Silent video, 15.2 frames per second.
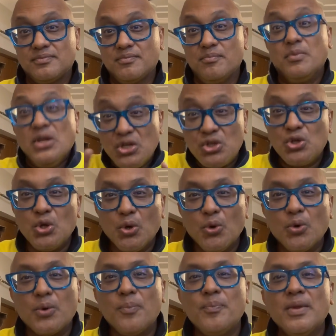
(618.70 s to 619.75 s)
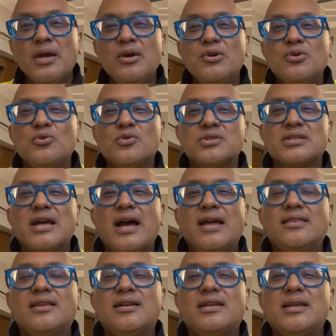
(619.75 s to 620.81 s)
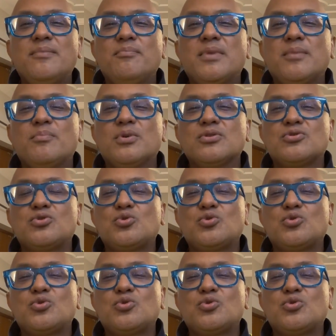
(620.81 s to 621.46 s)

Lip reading: Be sure to assign the team members